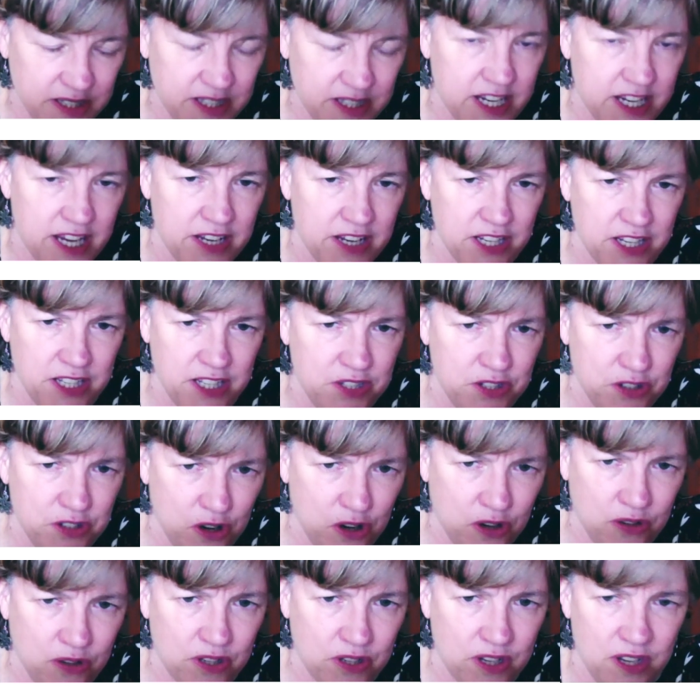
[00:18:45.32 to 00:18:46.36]
data is
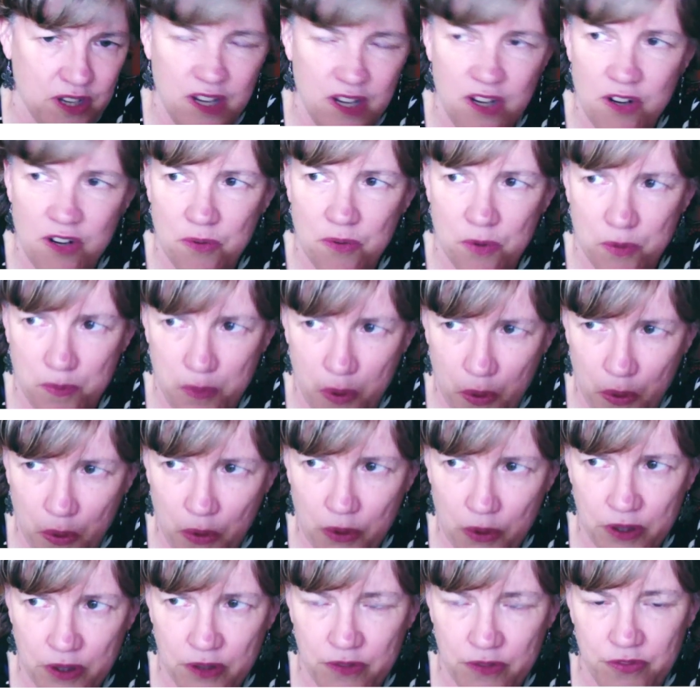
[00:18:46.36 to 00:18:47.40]
not
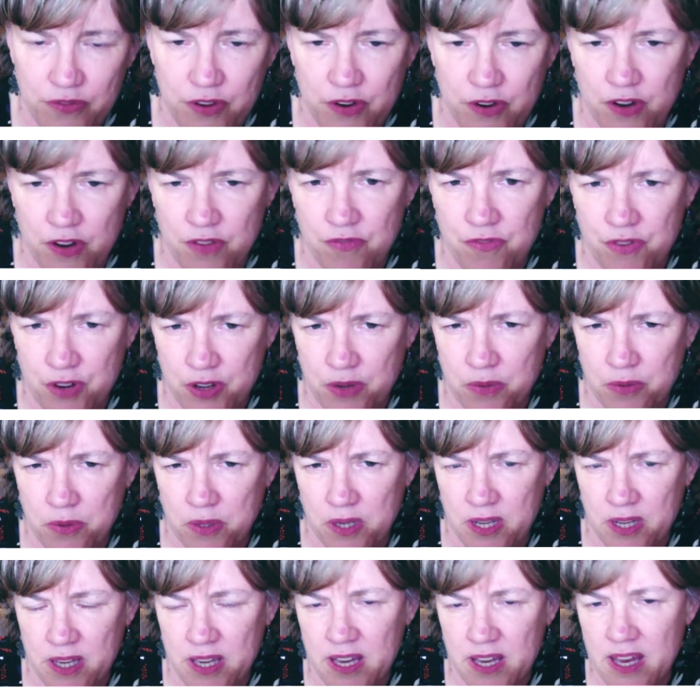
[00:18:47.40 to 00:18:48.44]
reported very
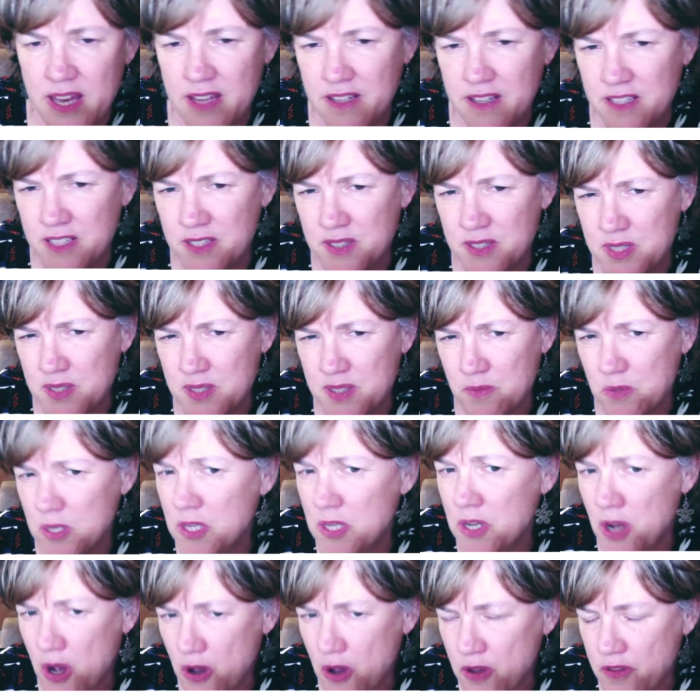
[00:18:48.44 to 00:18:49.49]
frequently, and we
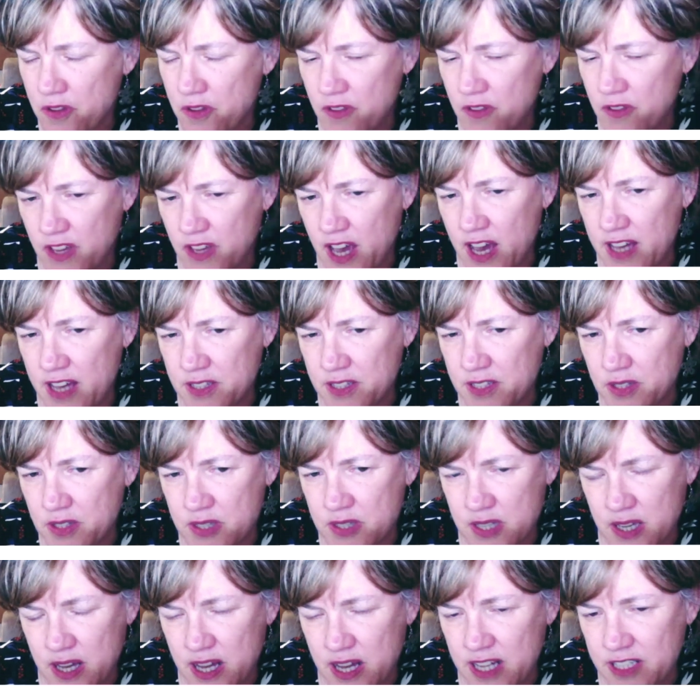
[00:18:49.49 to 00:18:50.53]
know that the cases
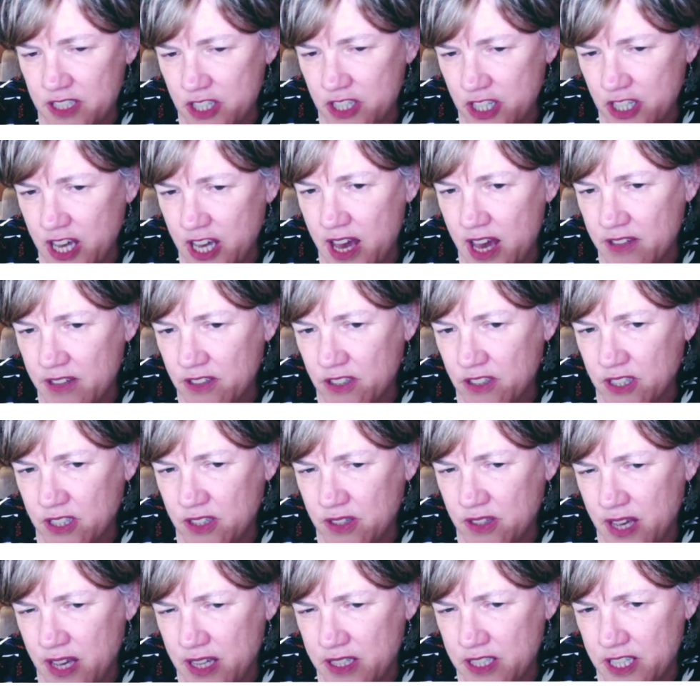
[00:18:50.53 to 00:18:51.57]
are undercounted in
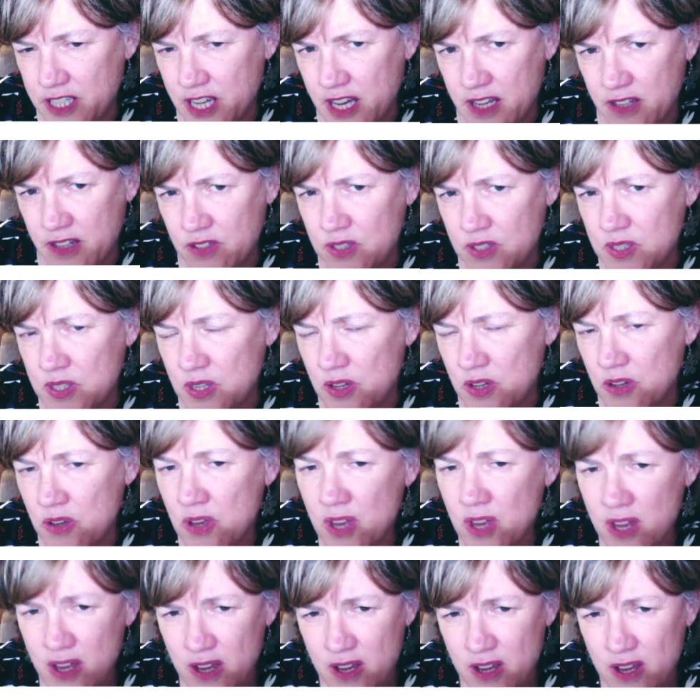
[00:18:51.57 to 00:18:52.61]
that data. So
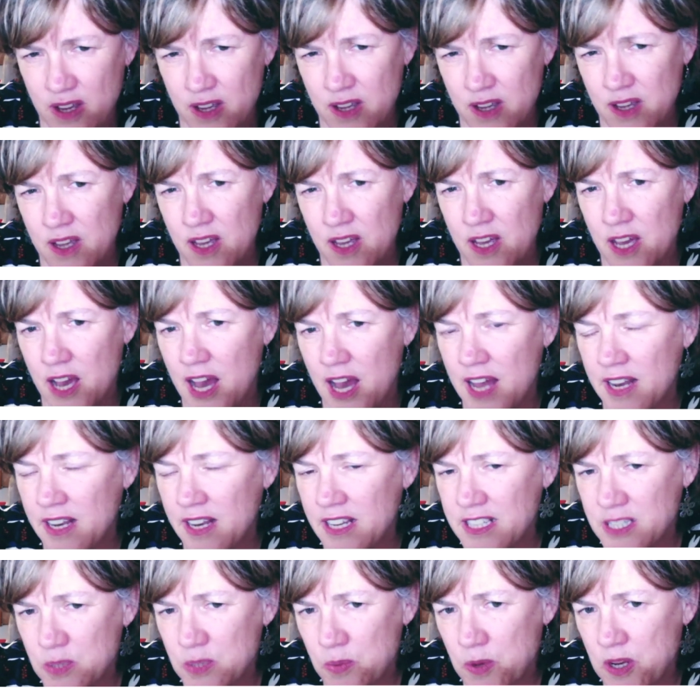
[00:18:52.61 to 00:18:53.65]

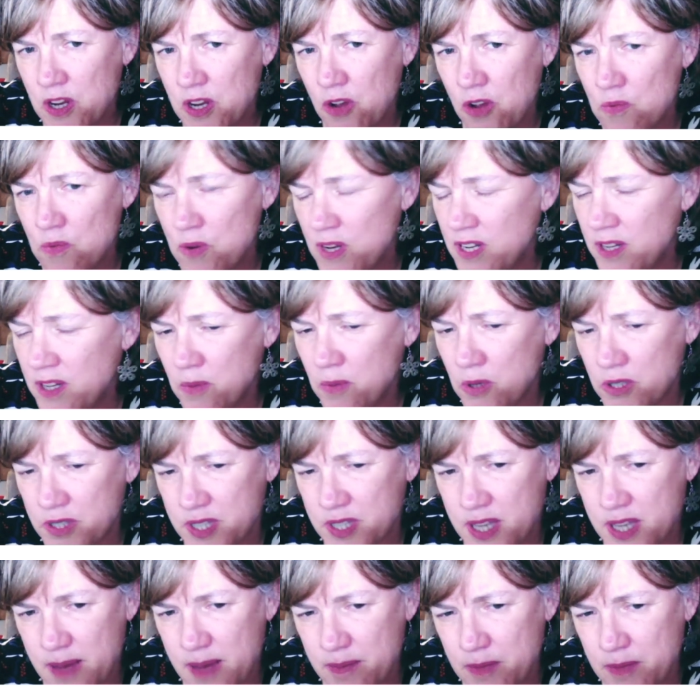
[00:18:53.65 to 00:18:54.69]
unless we know really what's
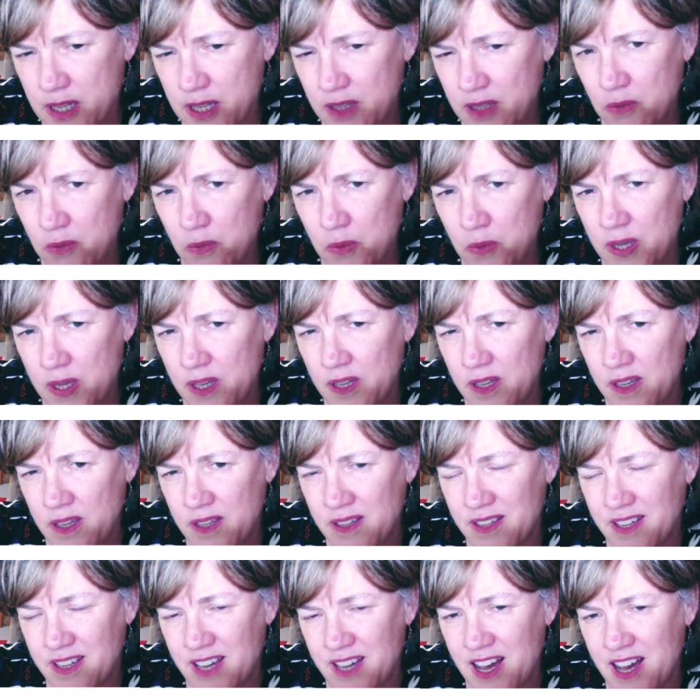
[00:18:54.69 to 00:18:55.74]
happening, we
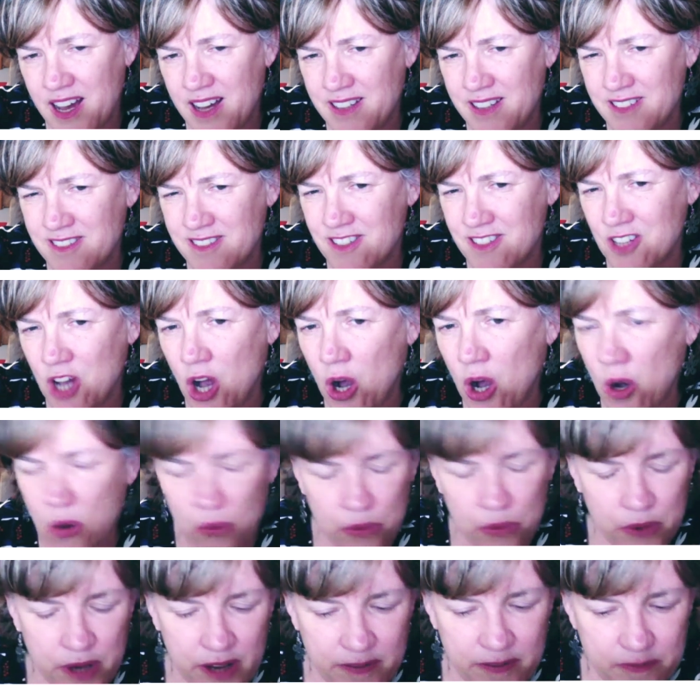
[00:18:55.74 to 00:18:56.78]
can't
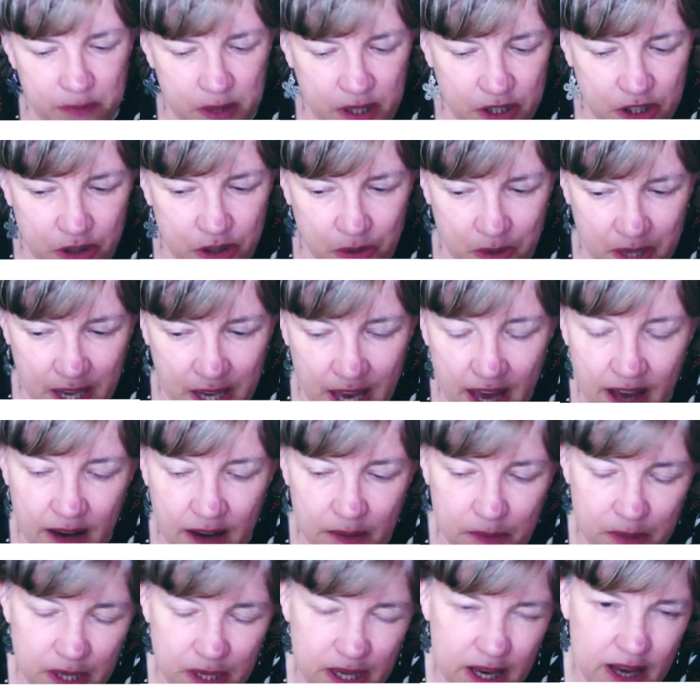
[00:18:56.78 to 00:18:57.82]
hold government to account,
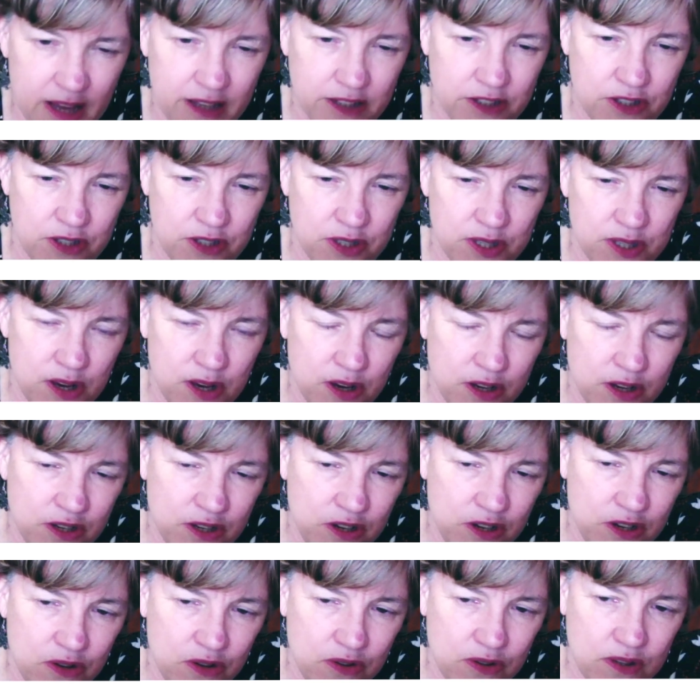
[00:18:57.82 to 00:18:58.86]
and we can't design
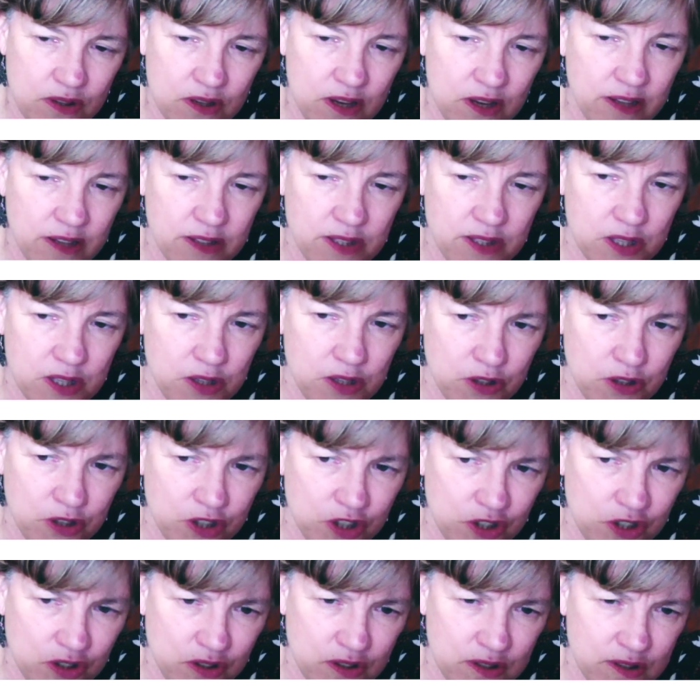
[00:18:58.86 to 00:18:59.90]
new
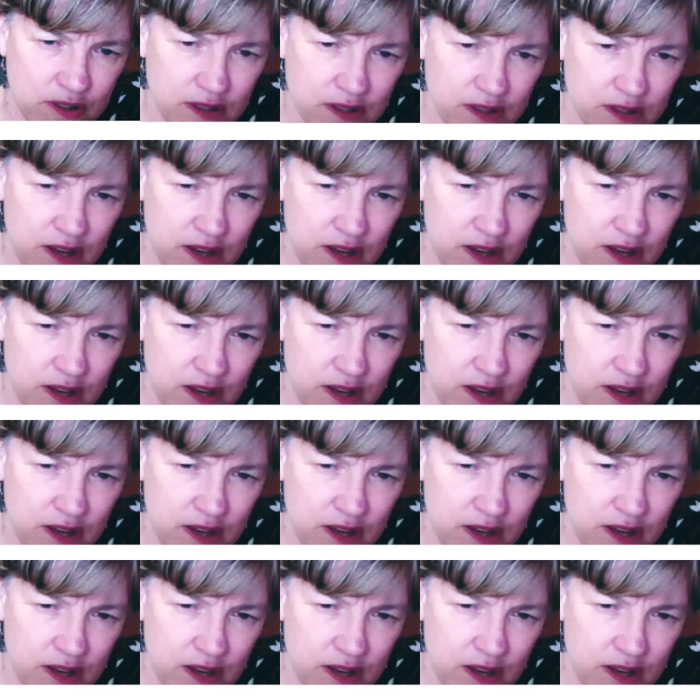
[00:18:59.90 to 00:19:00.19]
solutions.